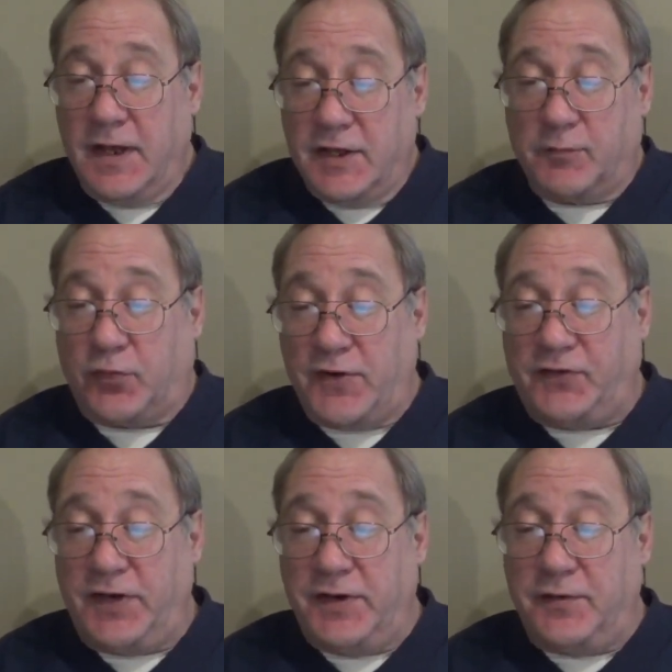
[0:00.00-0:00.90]
The
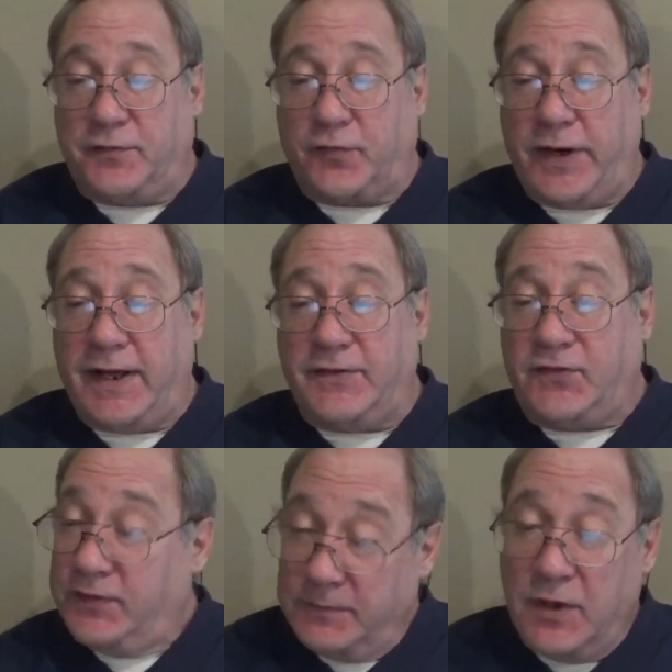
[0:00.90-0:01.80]
president in
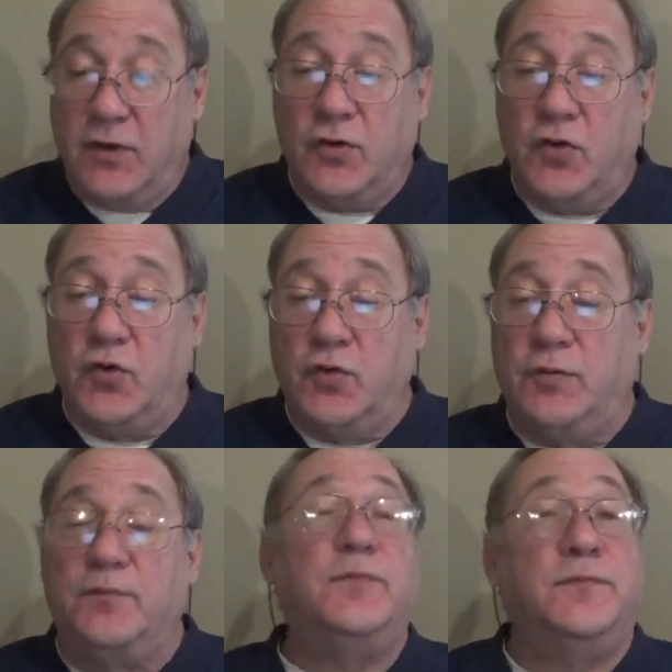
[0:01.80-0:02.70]
France,
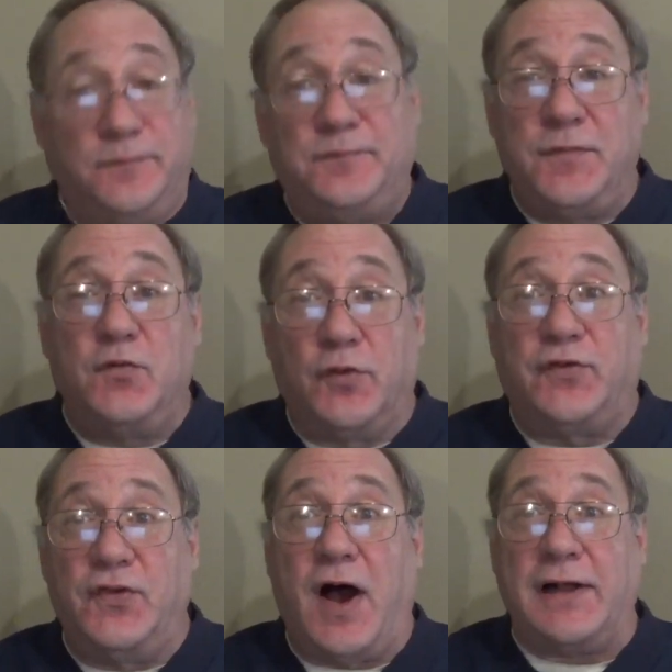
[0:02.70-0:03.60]
who
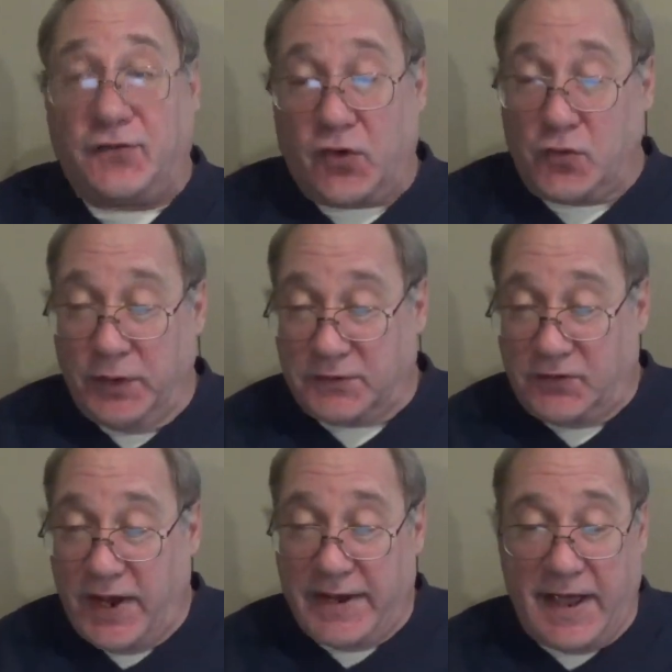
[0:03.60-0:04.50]
was not so quick to
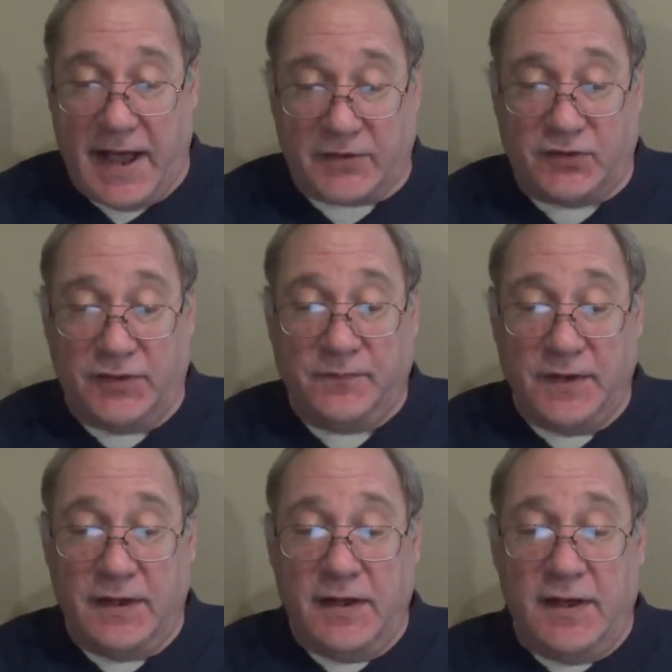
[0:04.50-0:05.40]
take action,
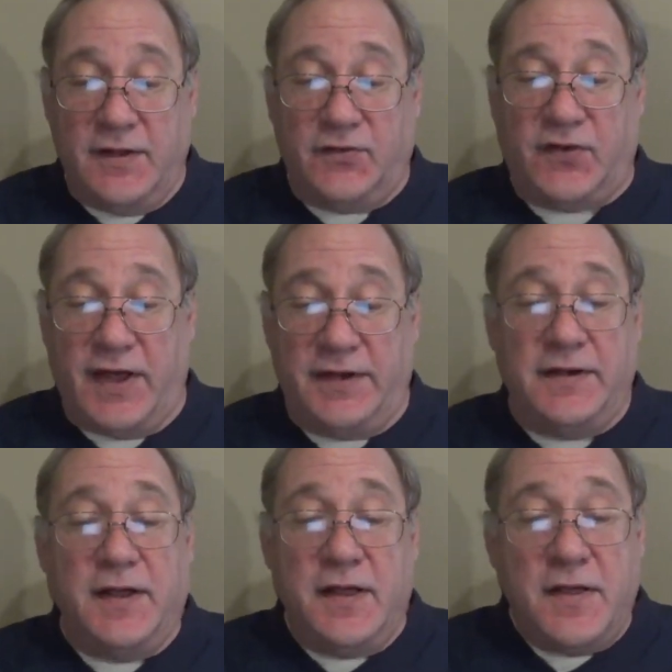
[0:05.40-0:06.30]

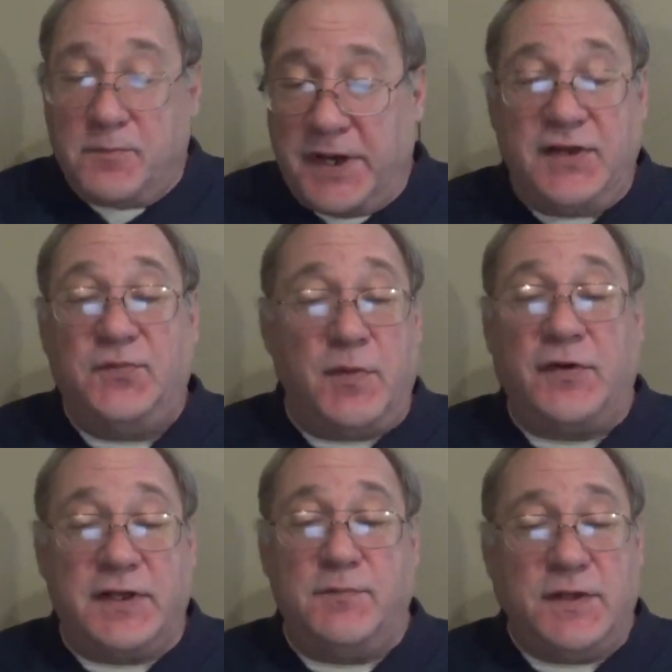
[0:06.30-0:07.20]
said but he's
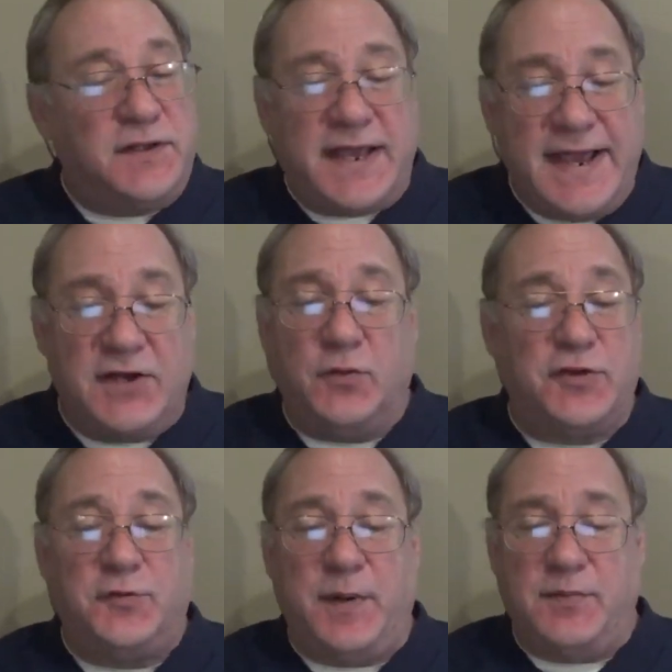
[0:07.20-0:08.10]
very candid
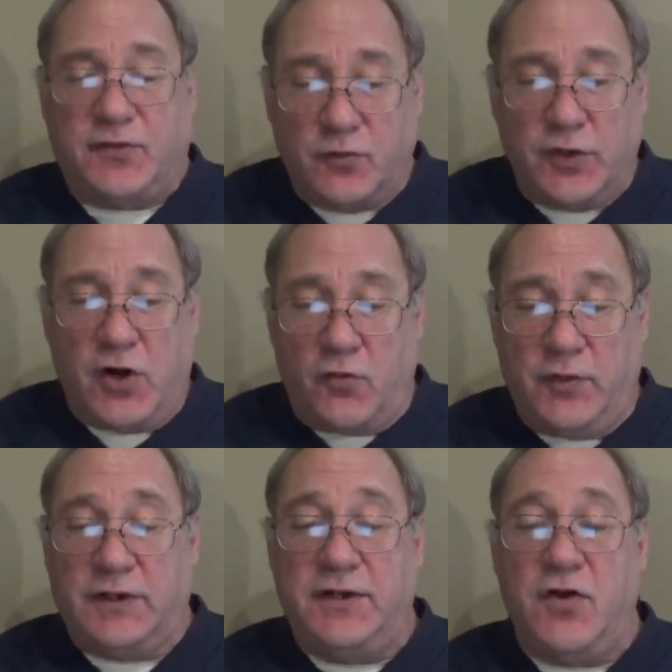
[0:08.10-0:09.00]
with his people. So we don't
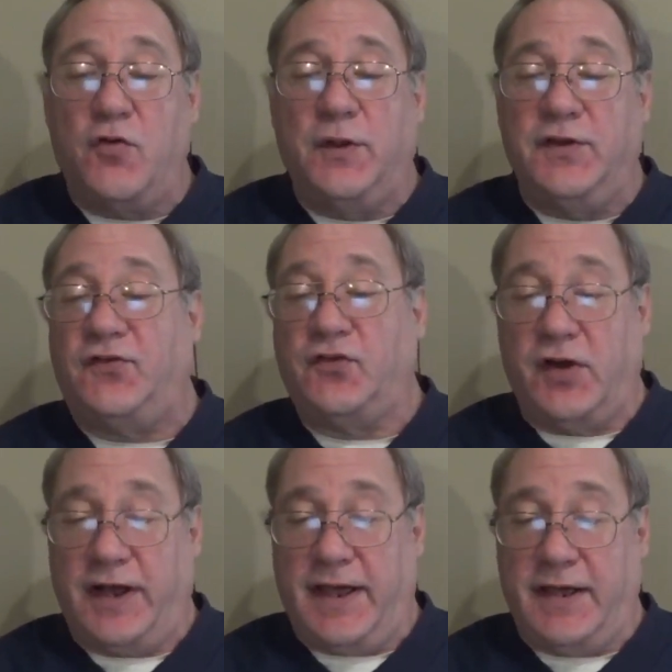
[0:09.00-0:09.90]
really know when this is
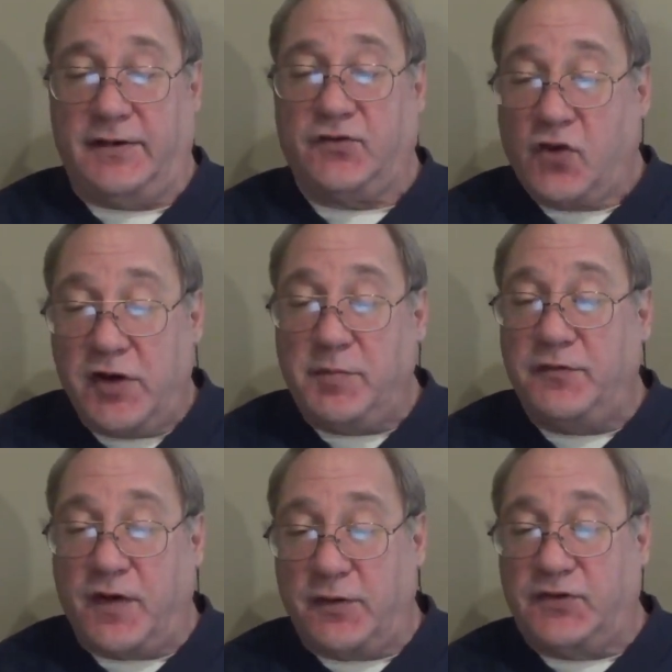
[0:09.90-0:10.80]
going to end. It's going to be
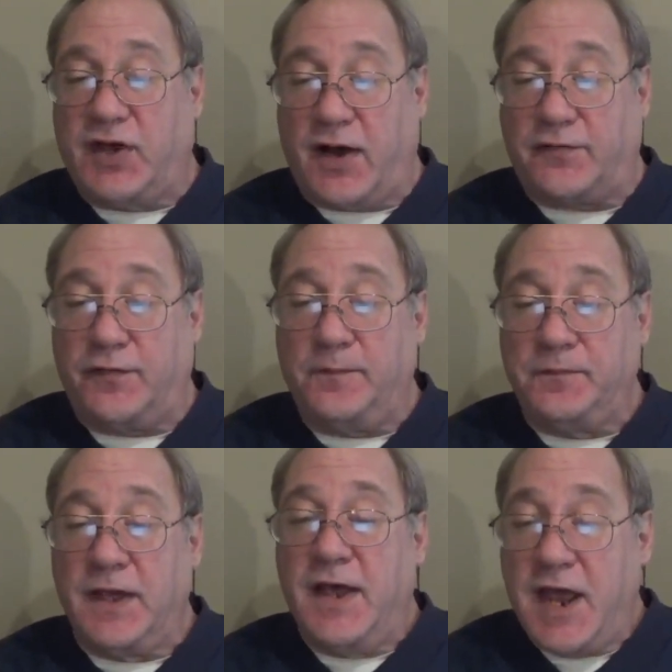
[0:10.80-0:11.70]
very tough.
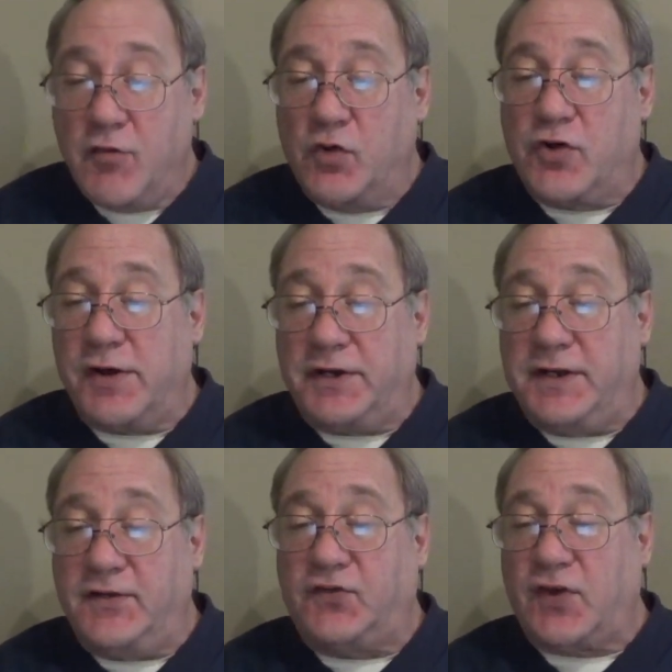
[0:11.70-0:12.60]
And we're going to
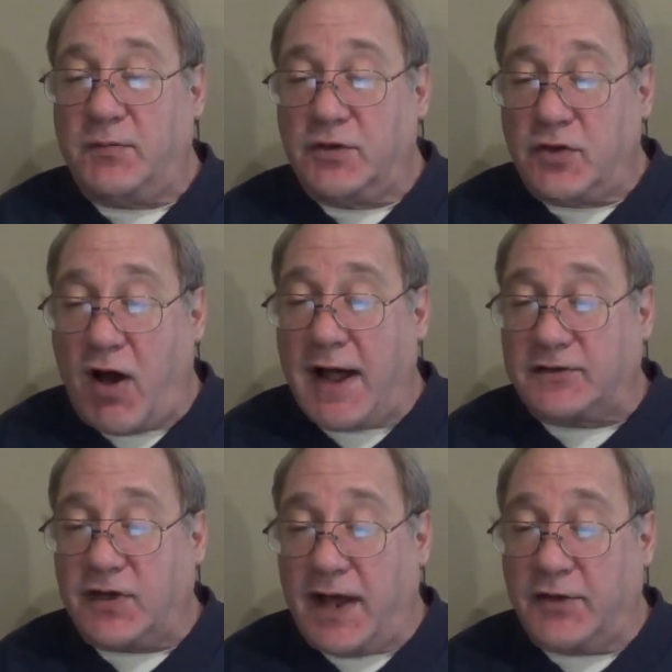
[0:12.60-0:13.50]
need some
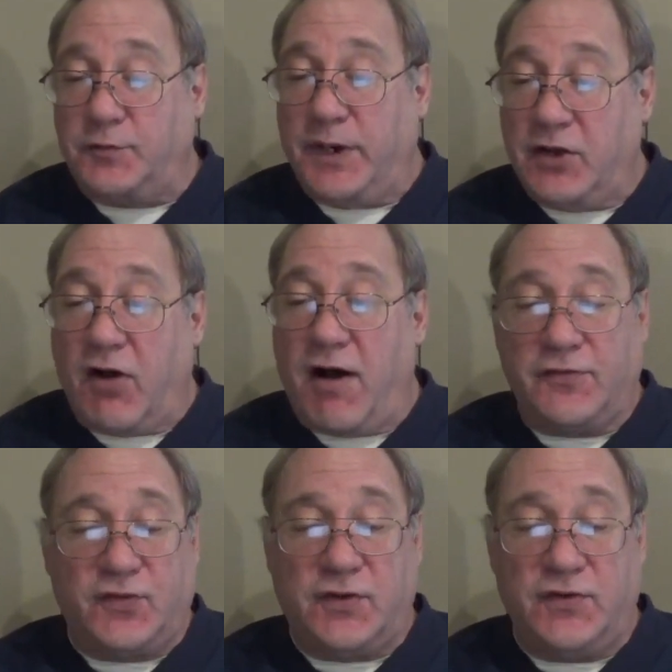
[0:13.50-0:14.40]
lockdowns. But he
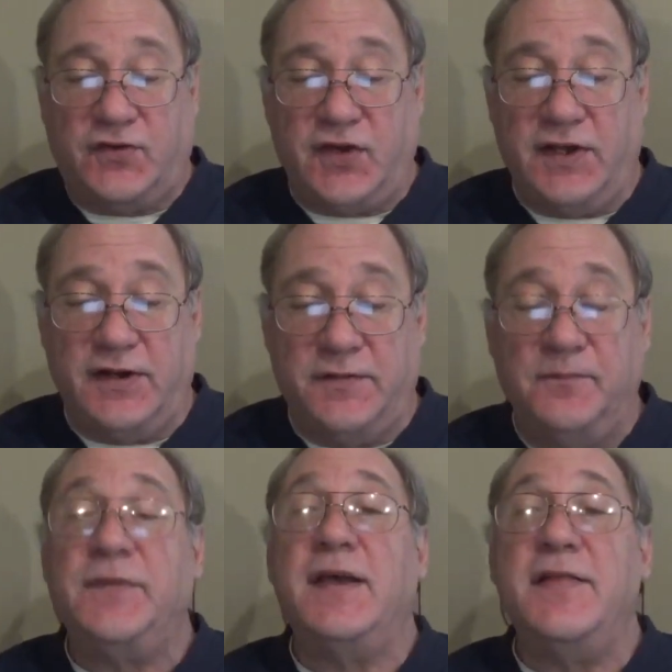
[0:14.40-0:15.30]
also conceded
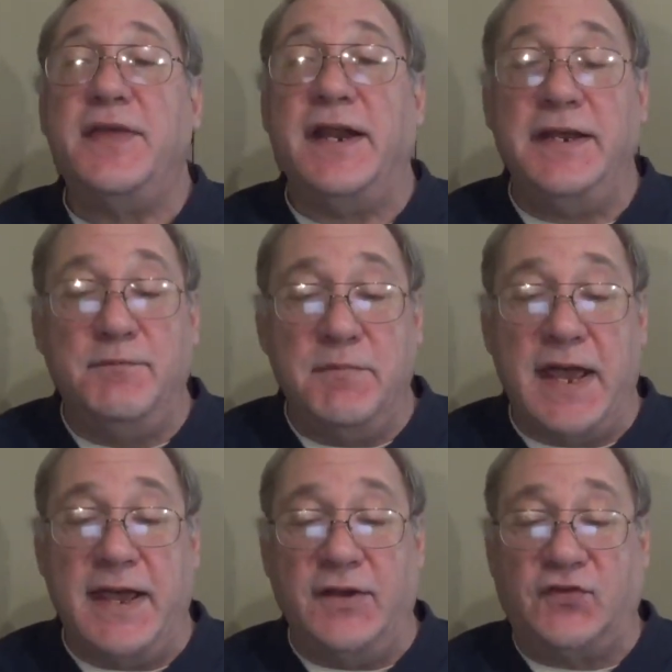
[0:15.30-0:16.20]
that he
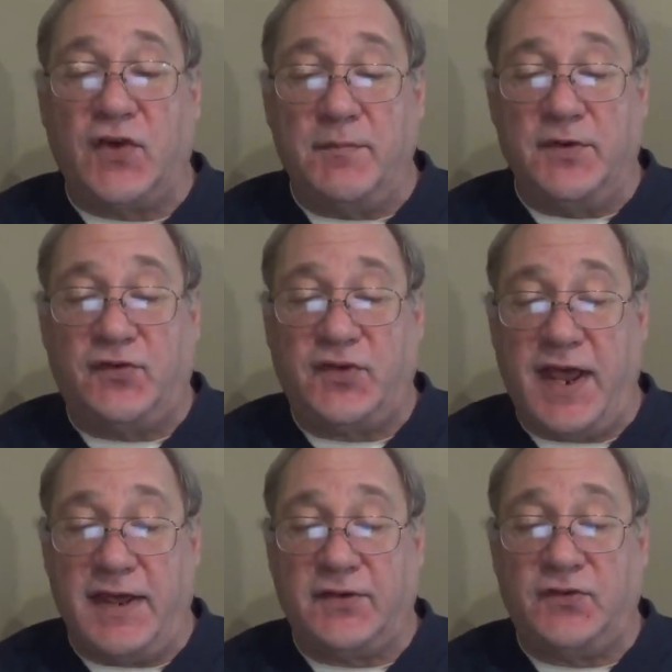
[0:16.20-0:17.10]
made some
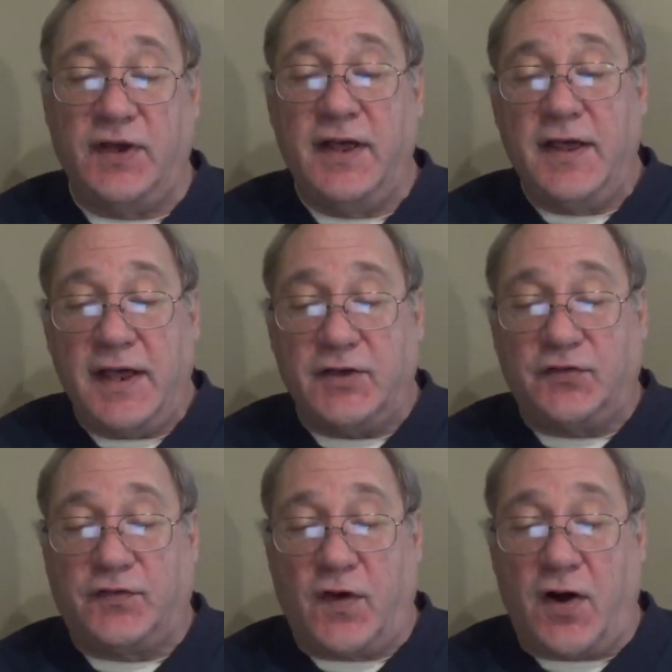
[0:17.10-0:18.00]
mistakes as
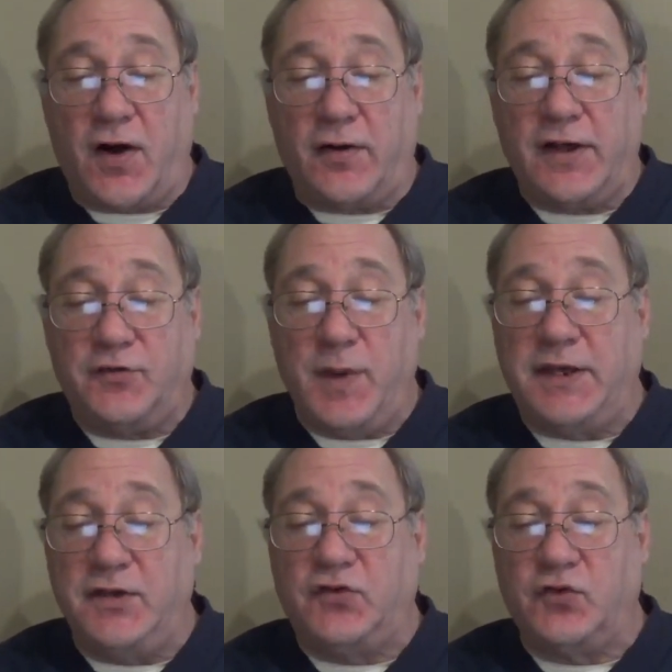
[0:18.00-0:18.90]
far as
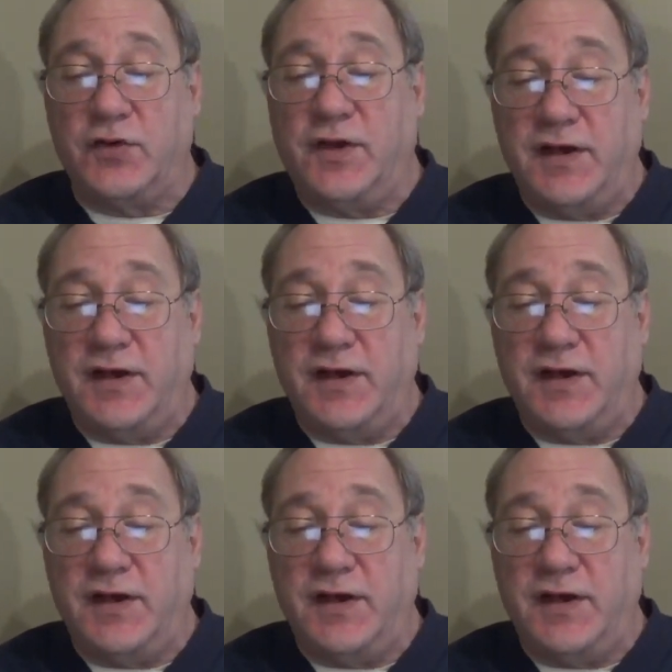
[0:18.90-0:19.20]
making sure the